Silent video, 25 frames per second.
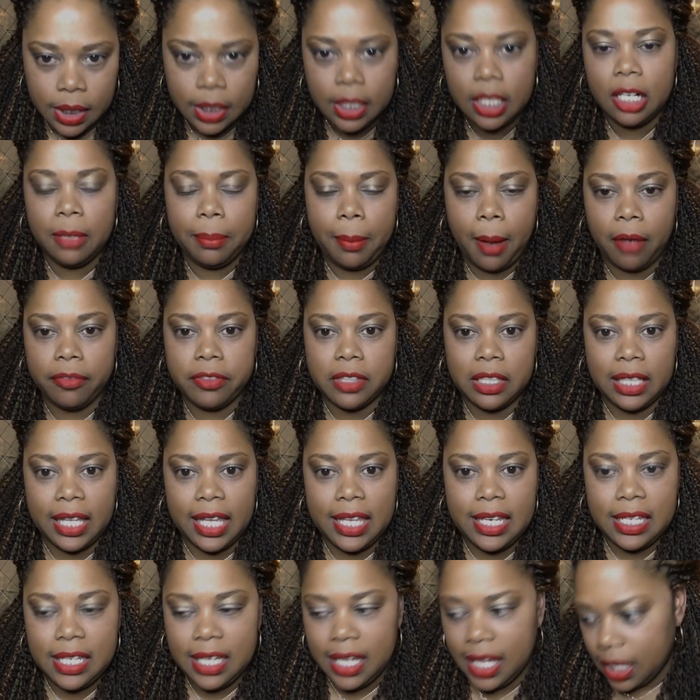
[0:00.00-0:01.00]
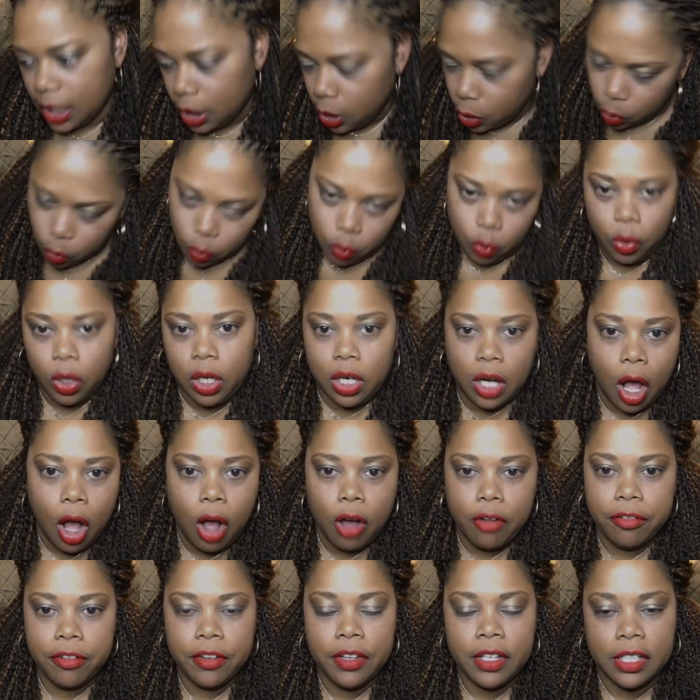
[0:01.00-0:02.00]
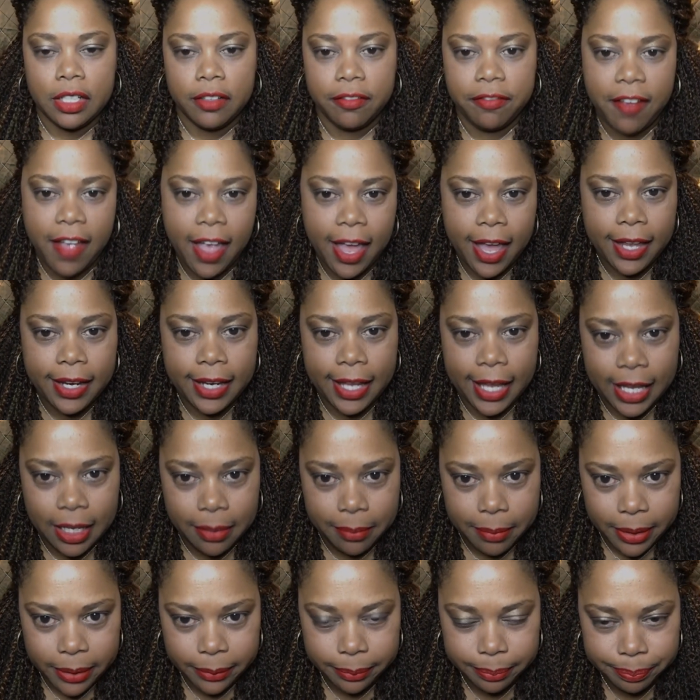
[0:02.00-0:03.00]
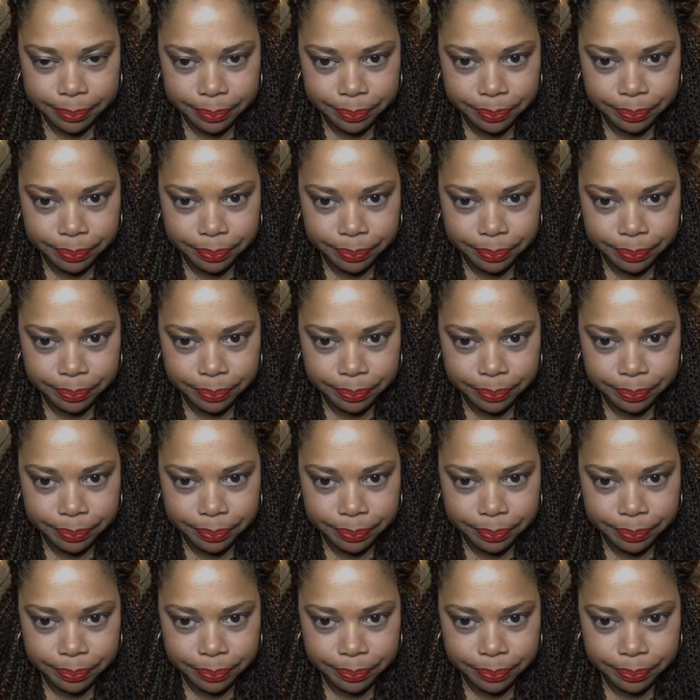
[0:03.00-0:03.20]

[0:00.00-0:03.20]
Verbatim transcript: Get up off the lady neck, run off to find Amy.